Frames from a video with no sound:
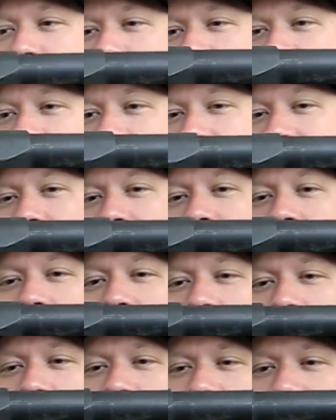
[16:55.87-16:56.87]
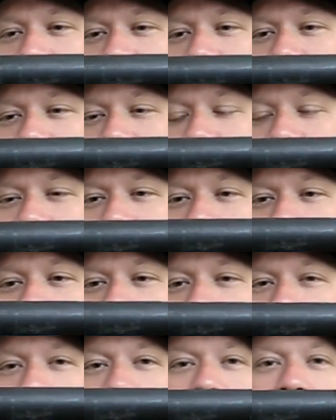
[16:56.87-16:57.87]
CTR. So this is the
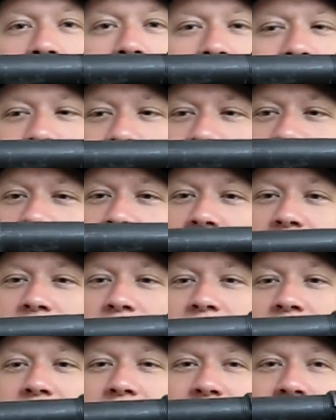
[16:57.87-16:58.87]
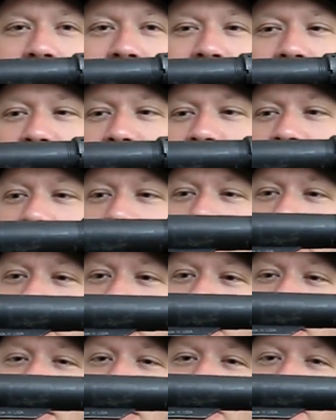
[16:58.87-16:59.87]
one that locks, so it doesn't have any jiggle.
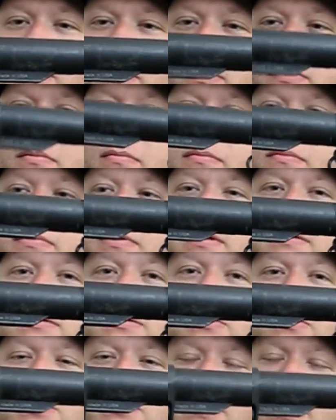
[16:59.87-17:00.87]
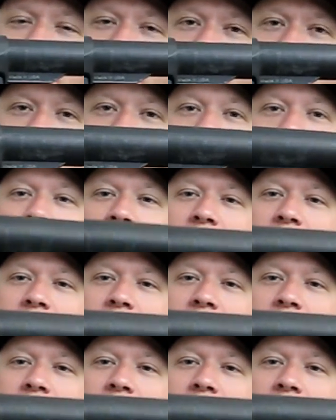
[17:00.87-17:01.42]
These usually have a little